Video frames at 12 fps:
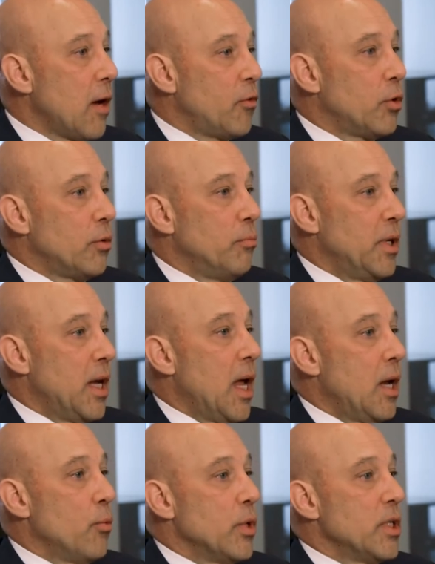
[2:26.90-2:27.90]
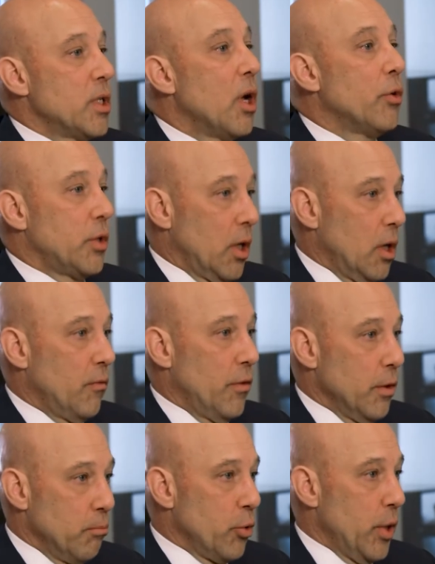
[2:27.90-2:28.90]
have to be a result
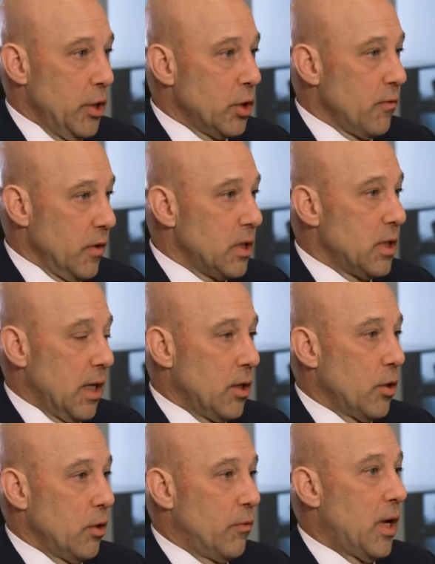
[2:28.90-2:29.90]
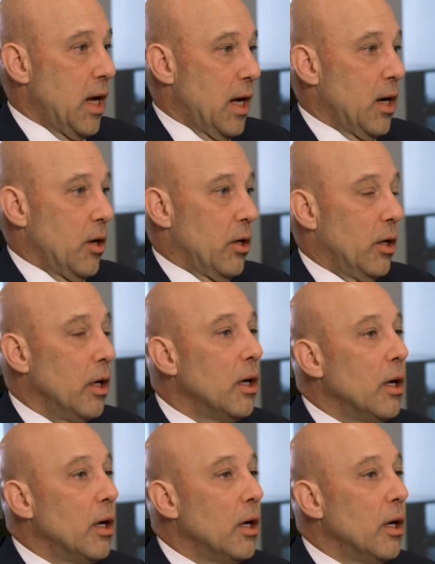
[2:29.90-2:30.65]
of the breach of the standard of care.